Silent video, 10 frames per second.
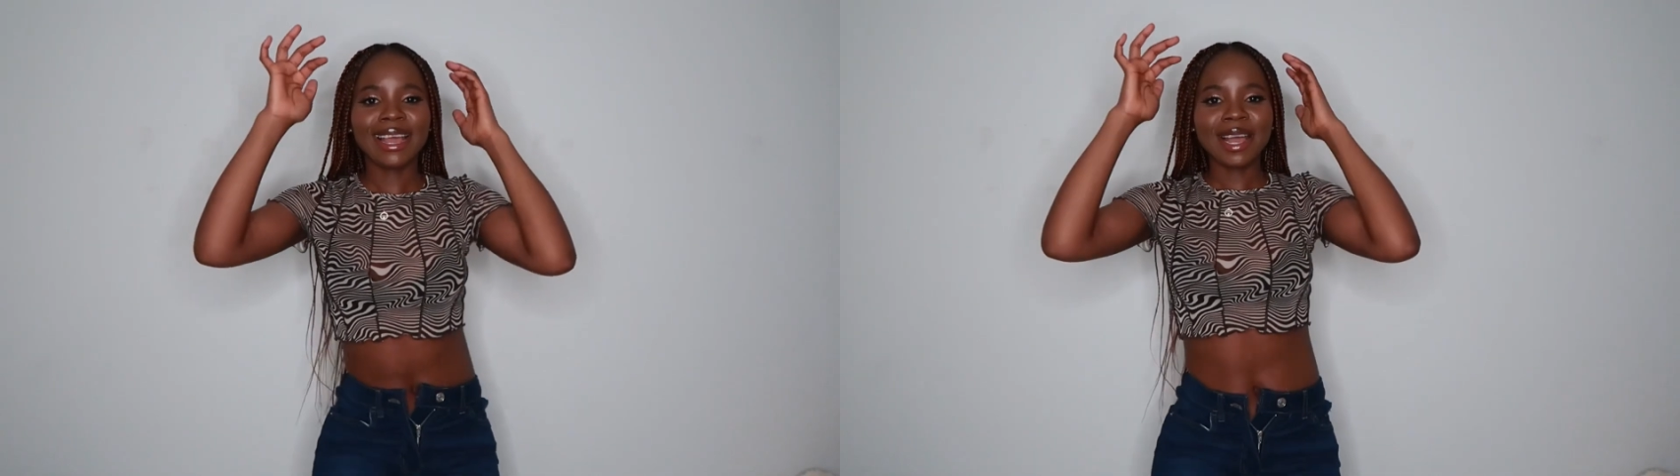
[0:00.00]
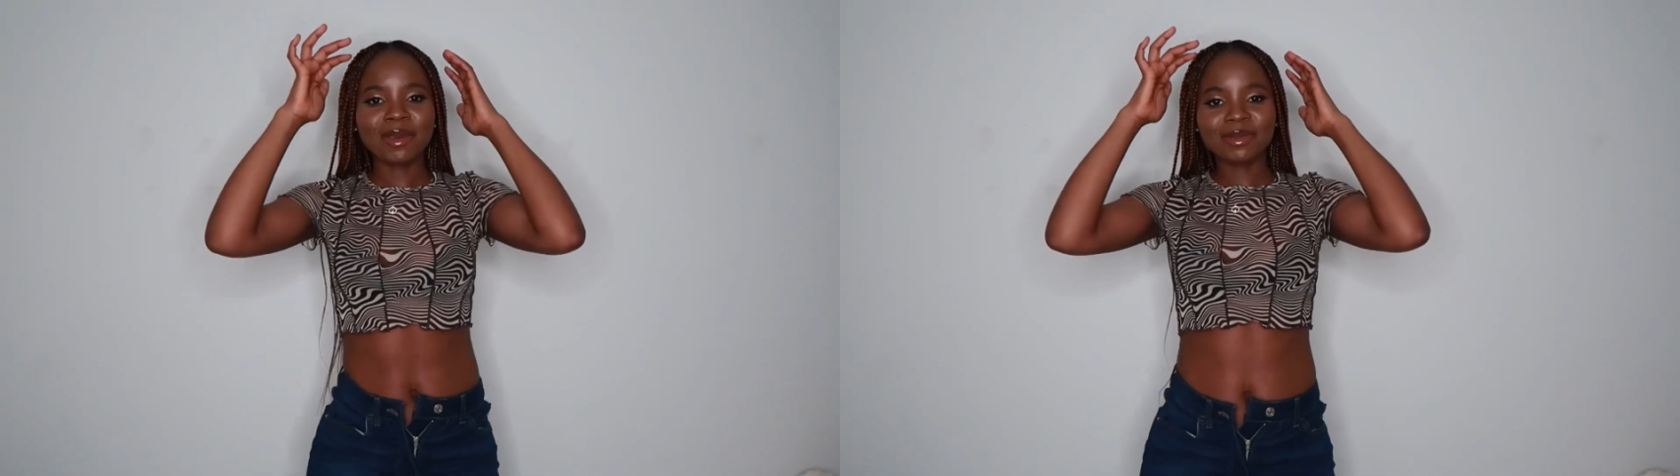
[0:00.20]

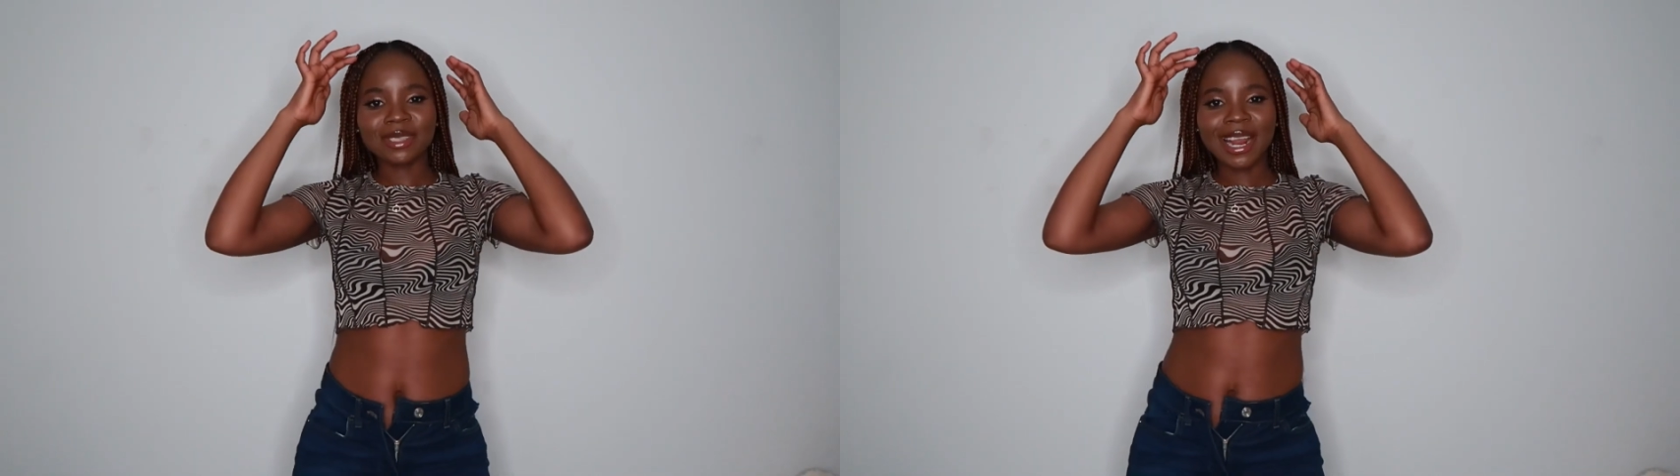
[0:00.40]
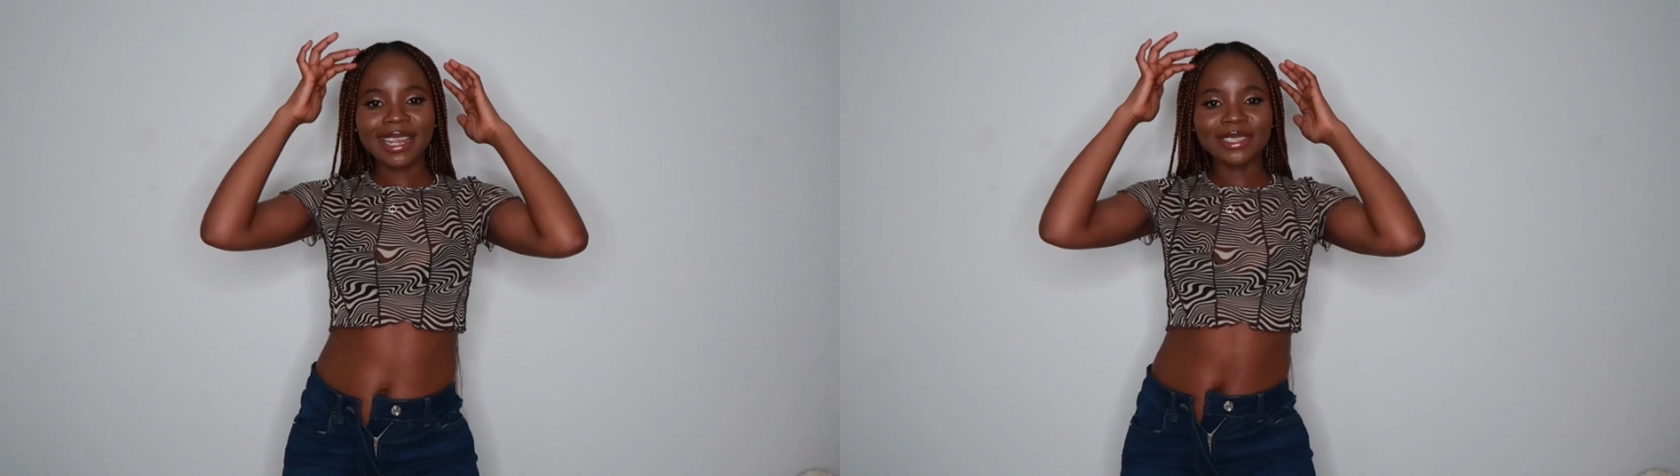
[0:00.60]
I'm
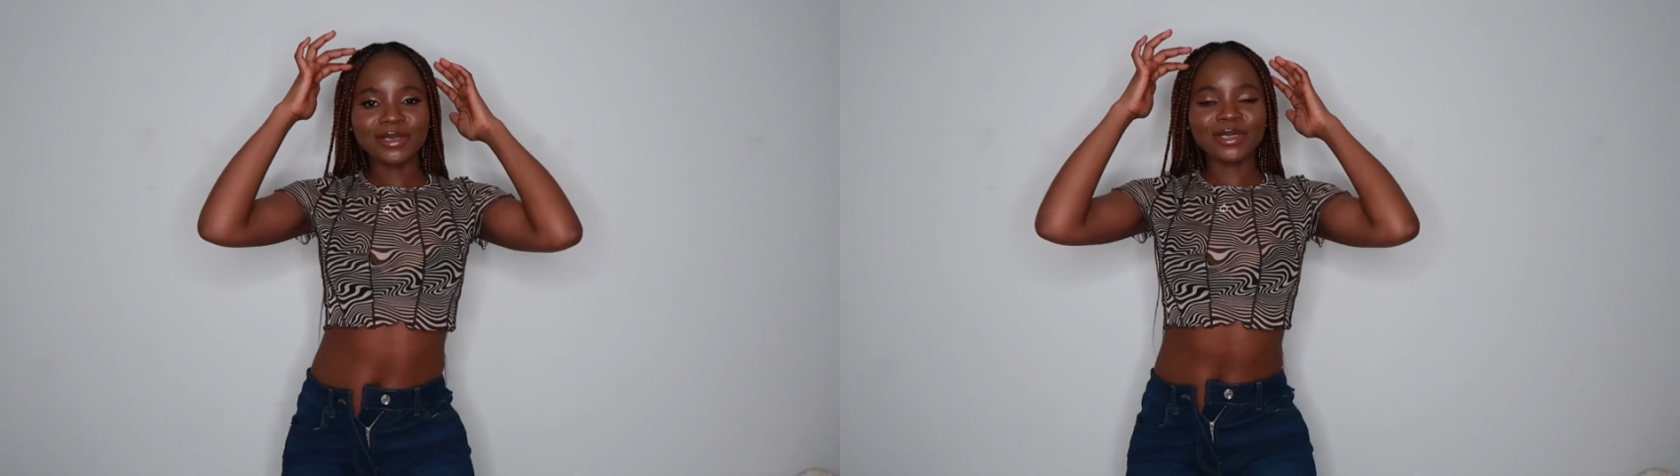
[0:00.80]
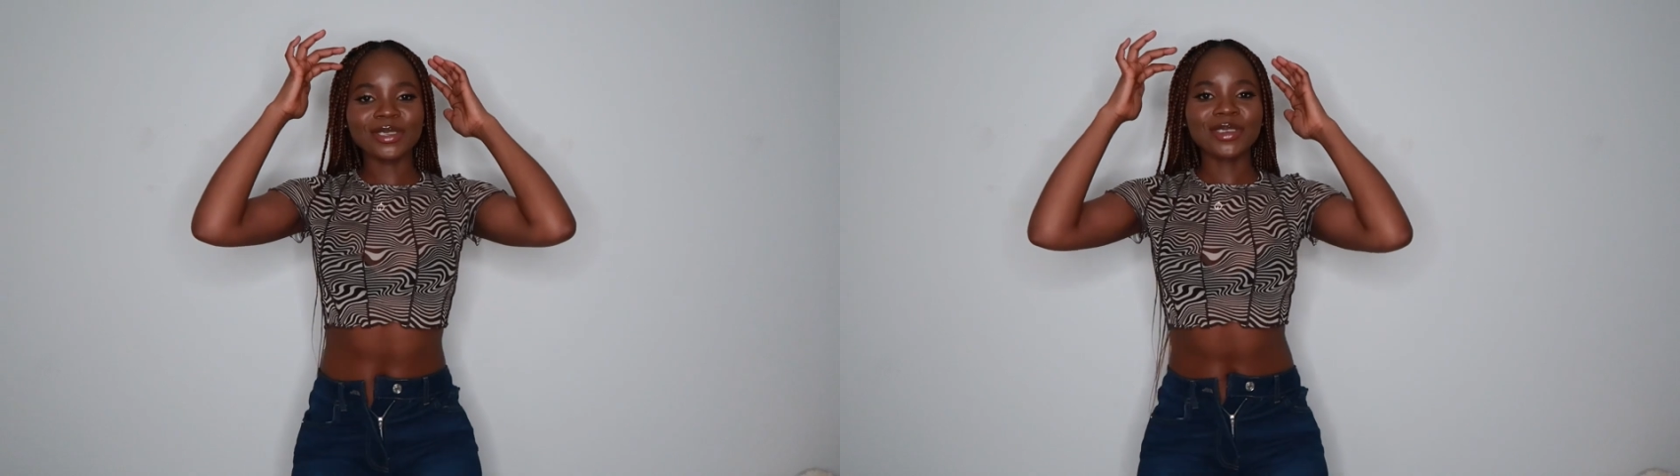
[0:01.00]
trying
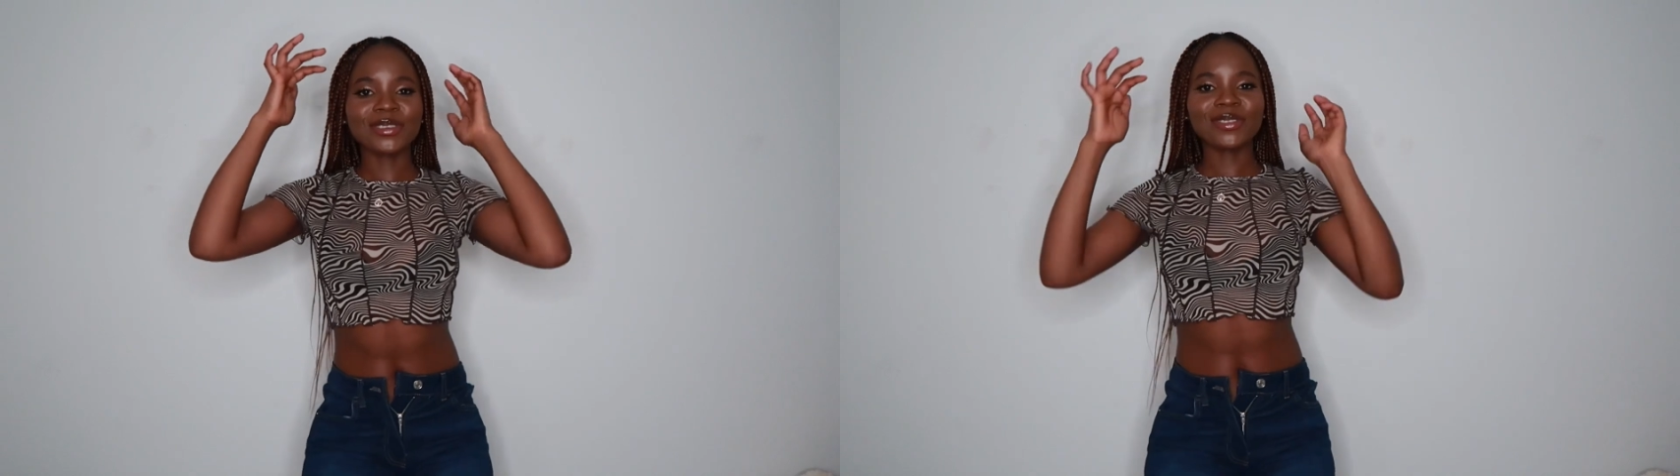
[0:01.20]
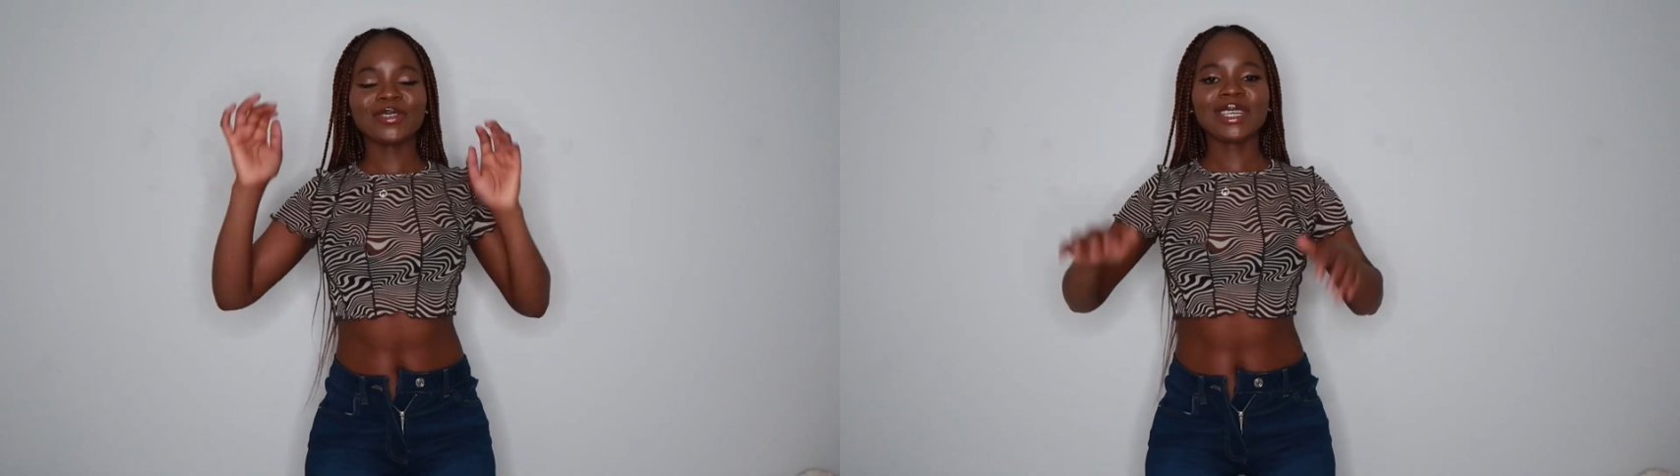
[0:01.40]
to show
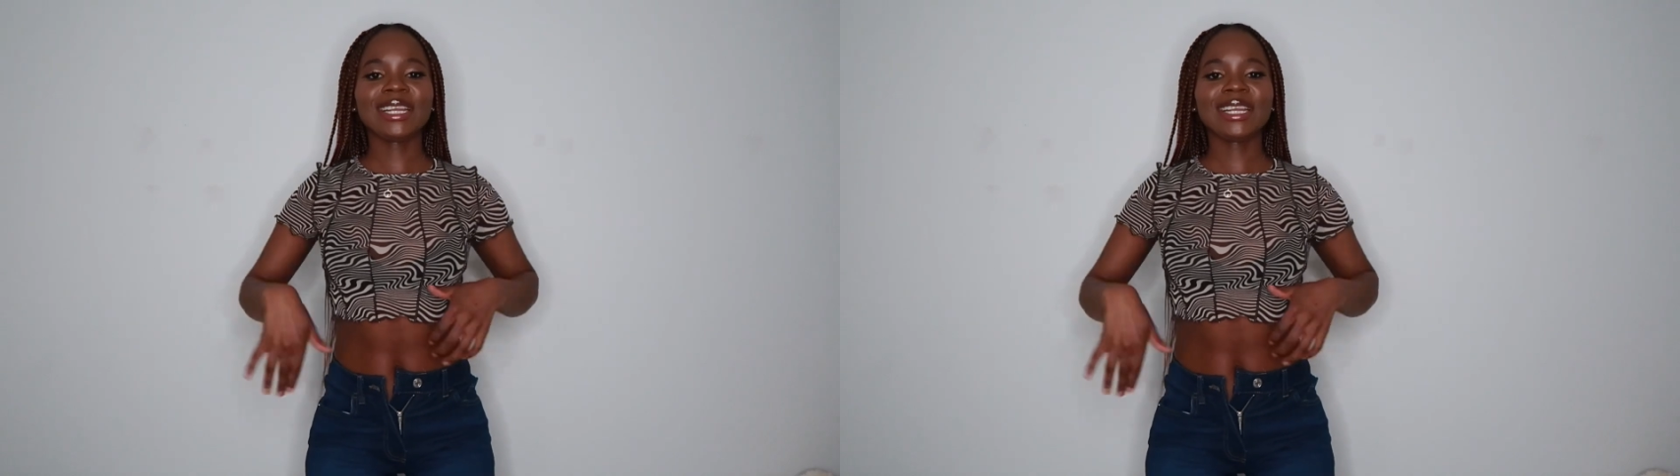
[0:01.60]
you